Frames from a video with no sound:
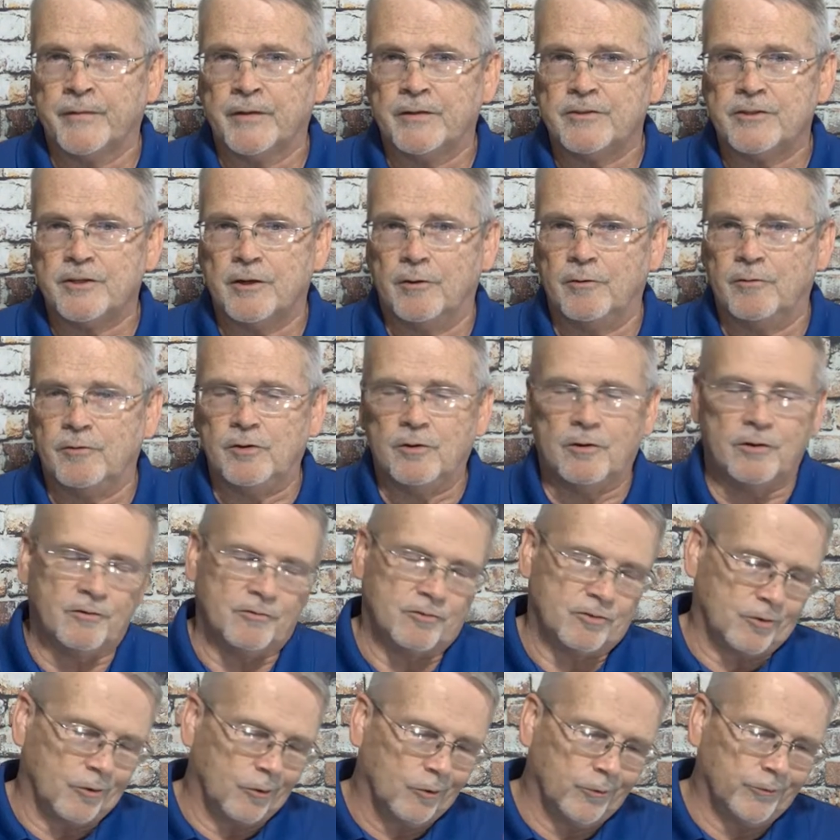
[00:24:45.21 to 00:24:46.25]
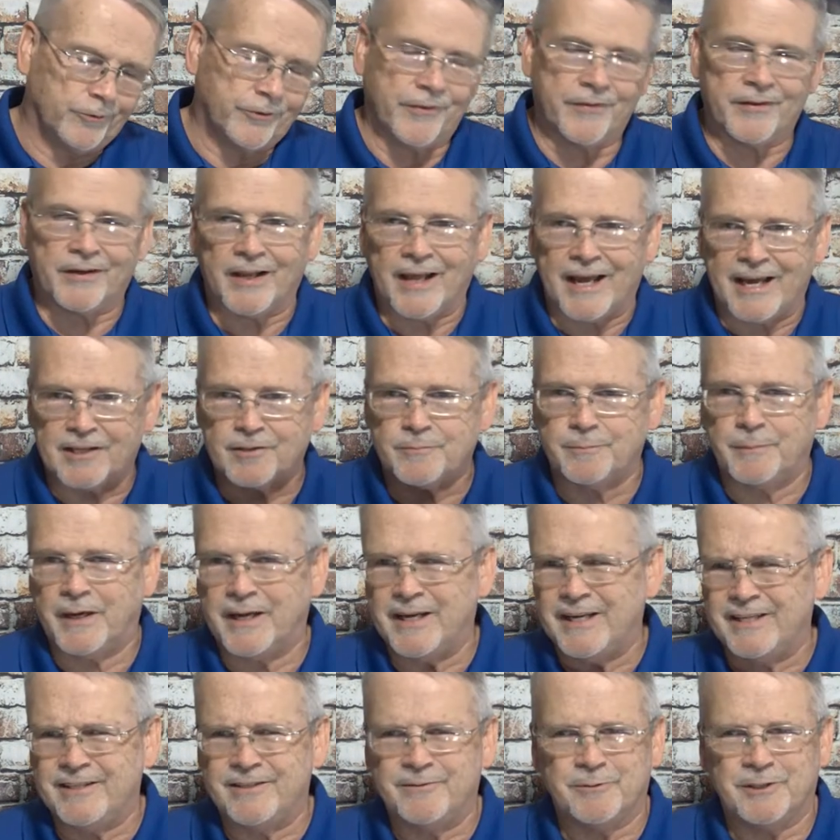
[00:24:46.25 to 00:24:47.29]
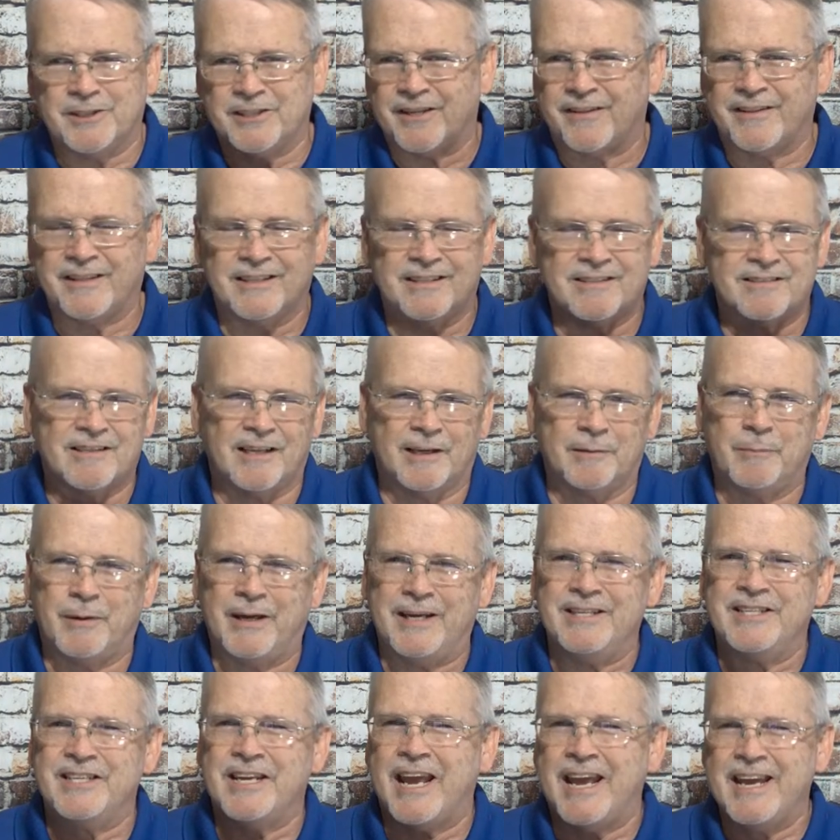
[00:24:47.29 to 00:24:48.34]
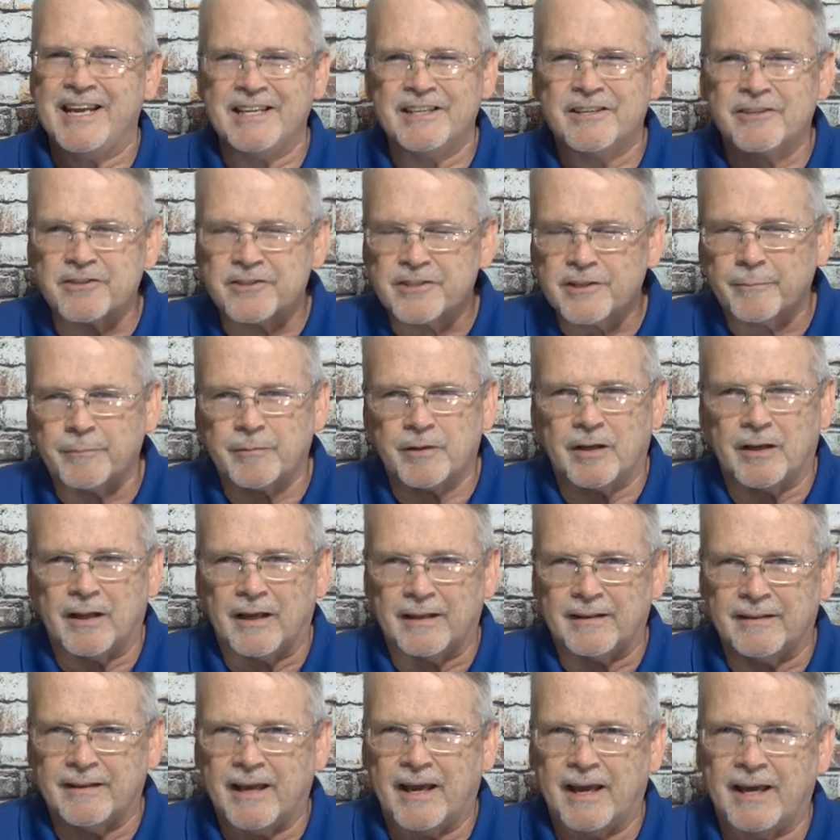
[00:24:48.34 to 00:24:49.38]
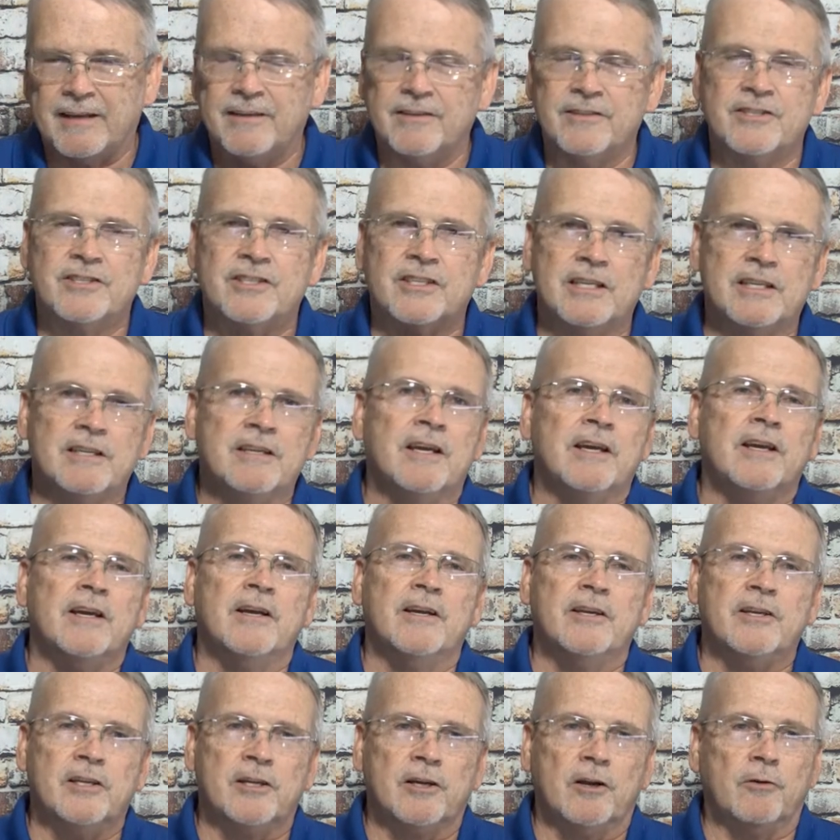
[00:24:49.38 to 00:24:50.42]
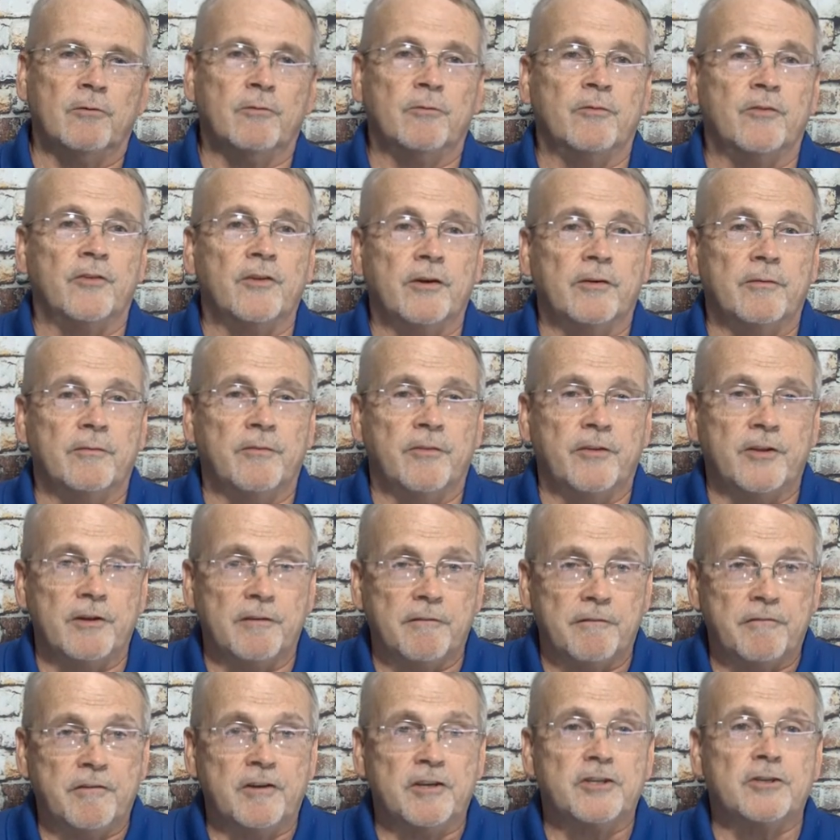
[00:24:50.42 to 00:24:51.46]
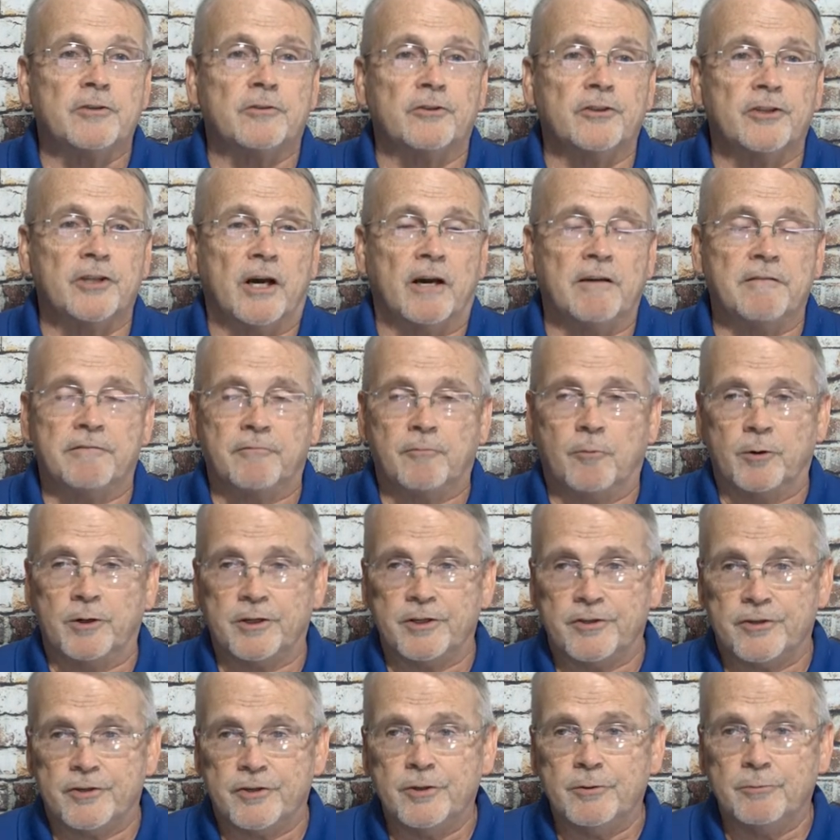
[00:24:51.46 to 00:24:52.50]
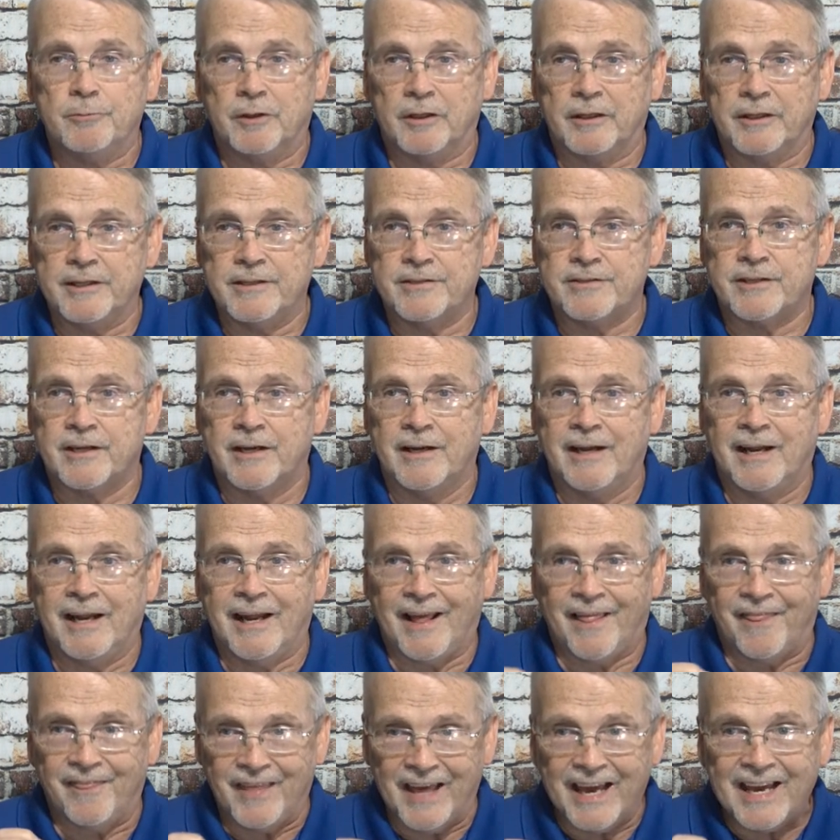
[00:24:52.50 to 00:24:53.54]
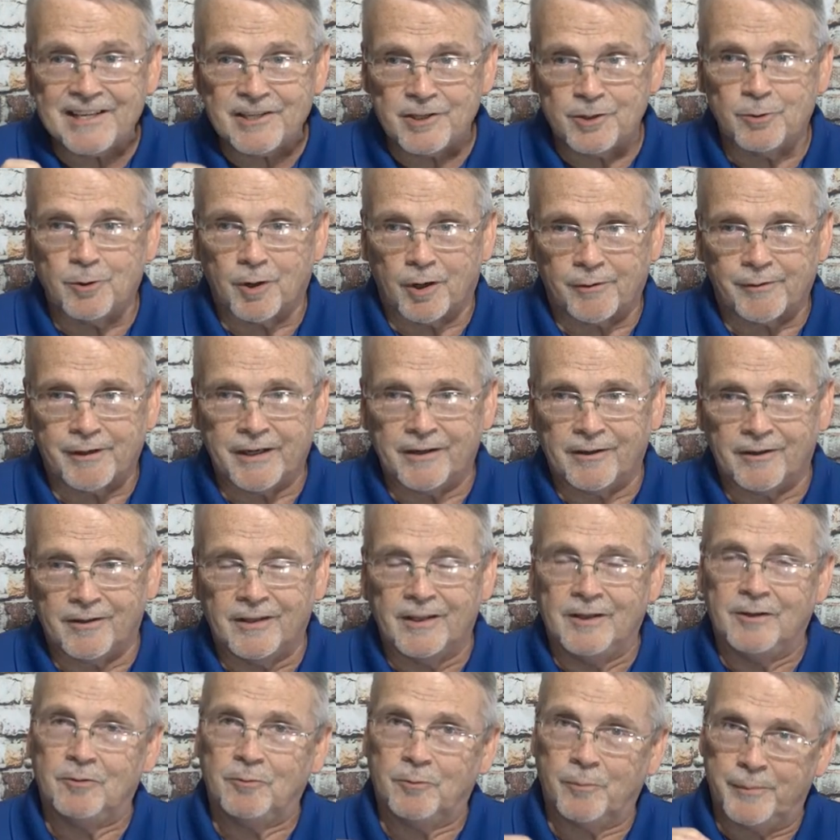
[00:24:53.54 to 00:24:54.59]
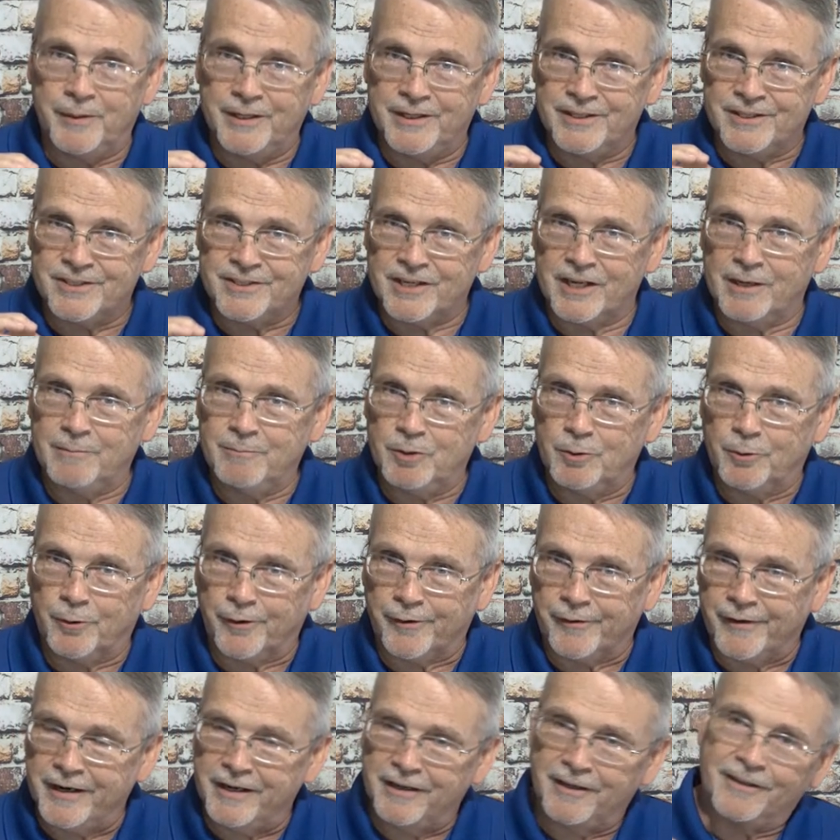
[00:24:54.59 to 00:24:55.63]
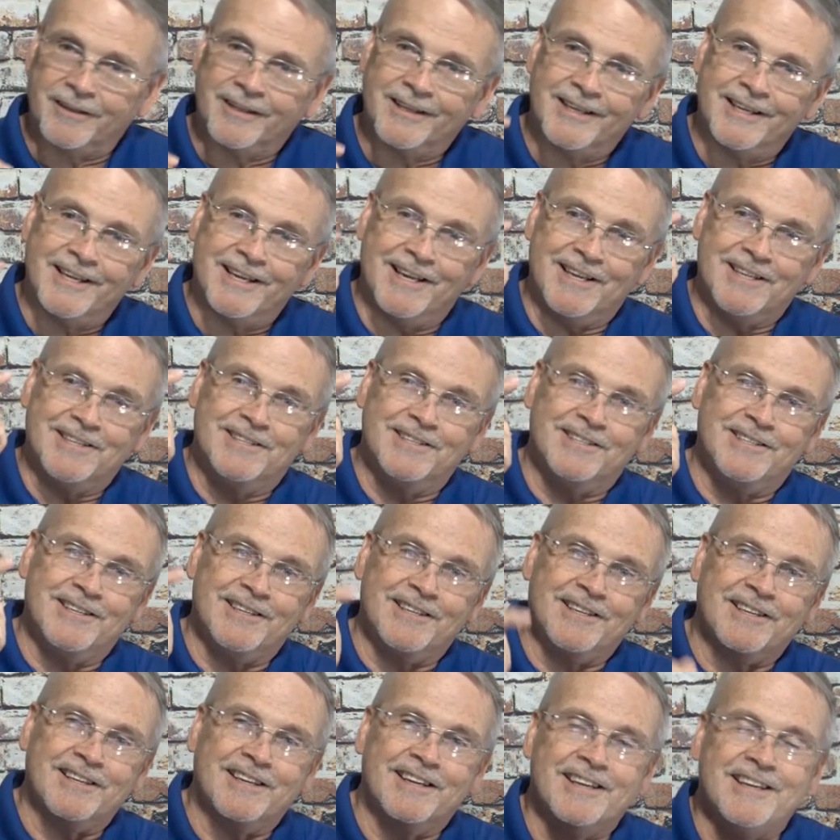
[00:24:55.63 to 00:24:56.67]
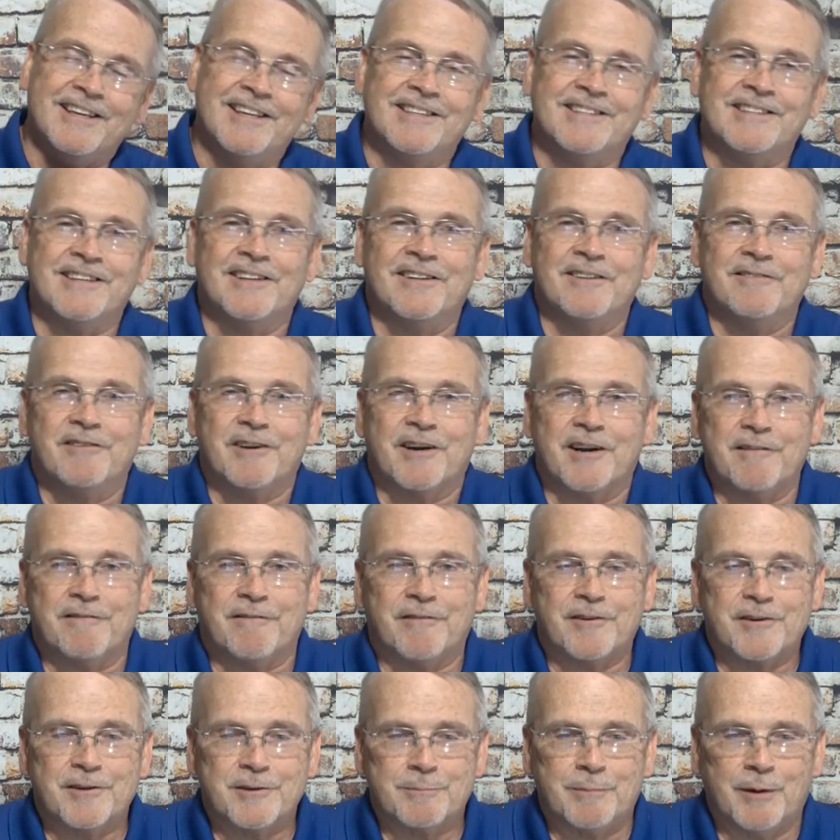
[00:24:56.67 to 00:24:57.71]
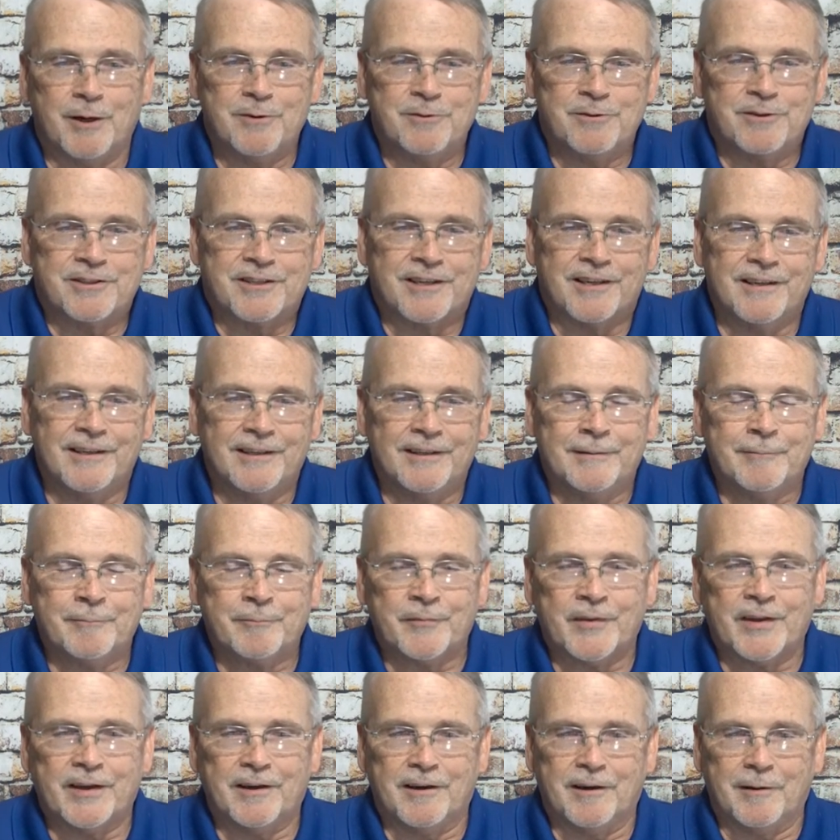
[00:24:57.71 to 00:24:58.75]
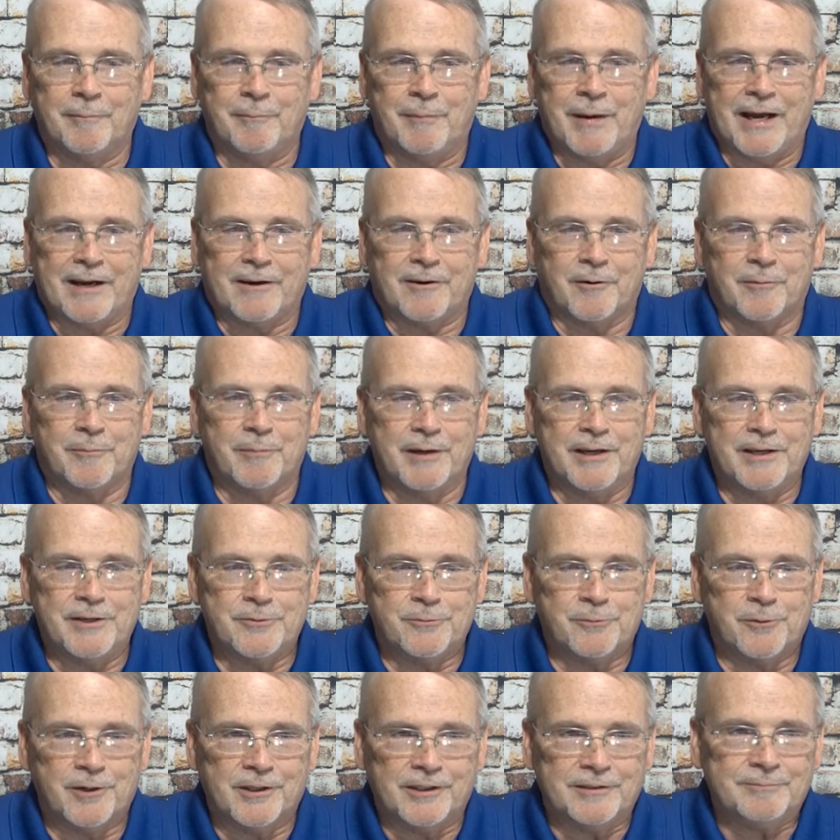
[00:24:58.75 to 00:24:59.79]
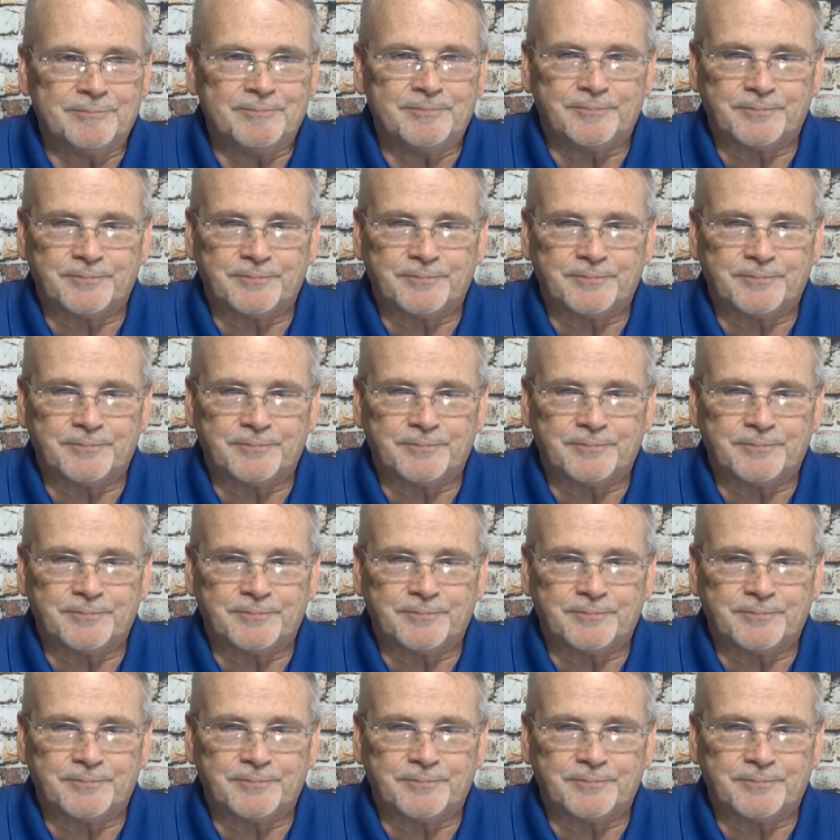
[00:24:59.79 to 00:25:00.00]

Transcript: So you can scroll to the last page, which I think is like page 8 or something like that, and see, you know, the official .42 release. And that URL will be the same URL as it is in the very first post back on page 1.